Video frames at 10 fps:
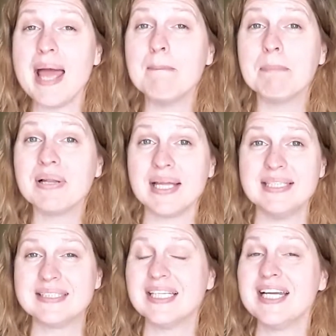and
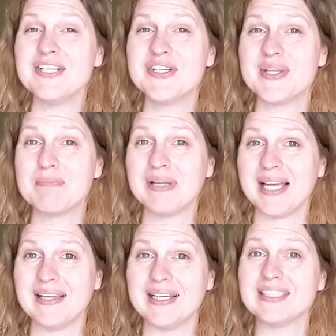place it into the
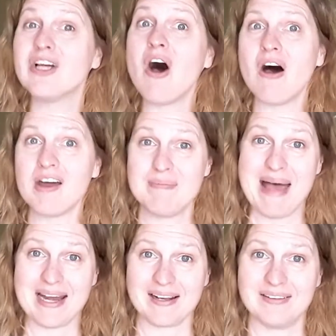playlist
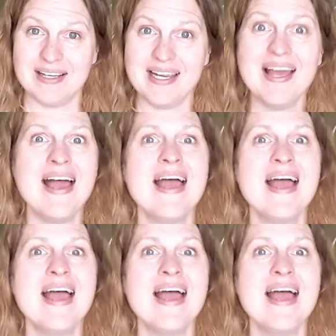automatically.